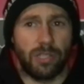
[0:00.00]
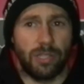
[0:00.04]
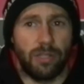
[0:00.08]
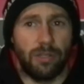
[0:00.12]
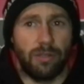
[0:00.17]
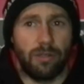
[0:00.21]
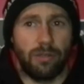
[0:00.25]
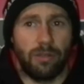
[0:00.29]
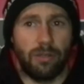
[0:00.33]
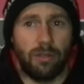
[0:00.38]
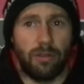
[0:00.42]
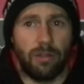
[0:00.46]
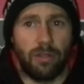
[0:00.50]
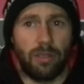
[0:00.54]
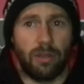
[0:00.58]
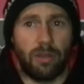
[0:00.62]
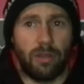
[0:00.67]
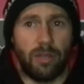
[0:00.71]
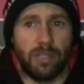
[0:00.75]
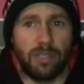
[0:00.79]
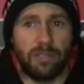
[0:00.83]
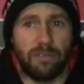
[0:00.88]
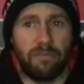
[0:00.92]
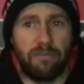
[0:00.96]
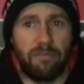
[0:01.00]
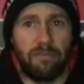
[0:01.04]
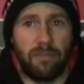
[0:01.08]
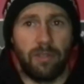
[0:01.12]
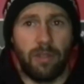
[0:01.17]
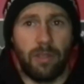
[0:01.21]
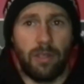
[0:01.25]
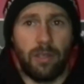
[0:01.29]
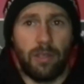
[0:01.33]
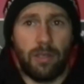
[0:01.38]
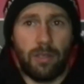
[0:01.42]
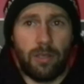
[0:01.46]
And the guys
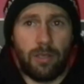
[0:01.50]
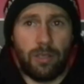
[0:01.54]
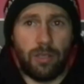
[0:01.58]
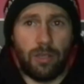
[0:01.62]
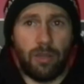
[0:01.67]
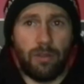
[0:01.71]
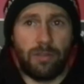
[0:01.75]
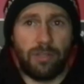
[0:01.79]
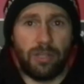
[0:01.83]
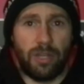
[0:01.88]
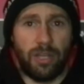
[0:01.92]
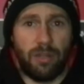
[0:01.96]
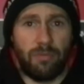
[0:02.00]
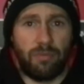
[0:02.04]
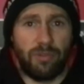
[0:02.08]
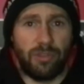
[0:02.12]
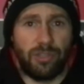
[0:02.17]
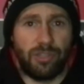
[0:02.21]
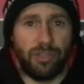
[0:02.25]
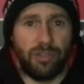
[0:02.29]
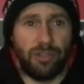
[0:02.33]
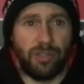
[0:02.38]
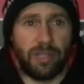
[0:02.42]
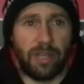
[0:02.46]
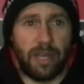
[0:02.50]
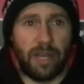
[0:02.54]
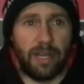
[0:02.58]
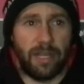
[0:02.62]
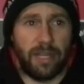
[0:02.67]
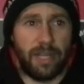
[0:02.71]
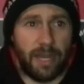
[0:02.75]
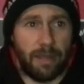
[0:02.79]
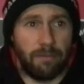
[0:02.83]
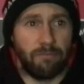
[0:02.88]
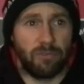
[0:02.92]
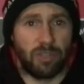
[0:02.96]
have turned up on Tuesday and
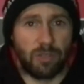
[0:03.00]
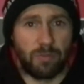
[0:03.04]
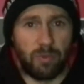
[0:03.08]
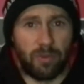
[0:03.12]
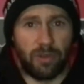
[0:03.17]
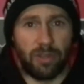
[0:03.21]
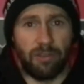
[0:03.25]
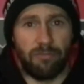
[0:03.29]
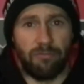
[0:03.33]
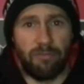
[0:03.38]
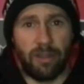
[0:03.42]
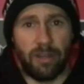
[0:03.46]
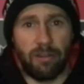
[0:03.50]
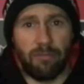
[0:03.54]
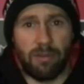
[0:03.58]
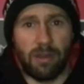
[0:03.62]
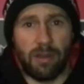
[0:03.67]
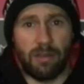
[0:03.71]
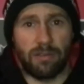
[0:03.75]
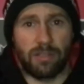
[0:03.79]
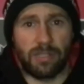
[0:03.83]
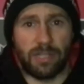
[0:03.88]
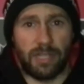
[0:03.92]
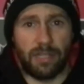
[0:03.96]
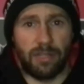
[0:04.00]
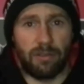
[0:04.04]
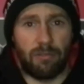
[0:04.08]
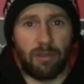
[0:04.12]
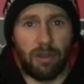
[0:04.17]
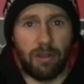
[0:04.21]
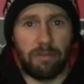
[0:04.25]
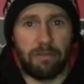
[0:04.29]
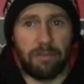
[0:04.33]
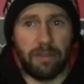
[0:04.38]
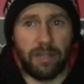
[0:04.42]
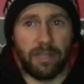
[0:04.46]
again responded really well, said the
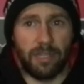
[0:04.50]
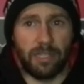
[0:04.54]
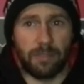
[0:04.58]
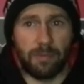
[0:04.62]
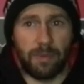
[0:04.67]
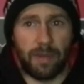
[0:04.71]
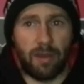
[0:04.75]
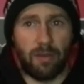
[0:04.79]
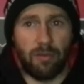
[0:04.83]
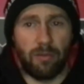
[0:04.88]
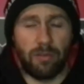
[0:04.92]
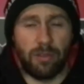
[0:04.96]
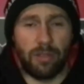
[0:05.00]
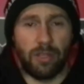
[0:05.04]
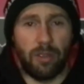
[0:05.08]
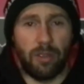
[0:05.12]
right things about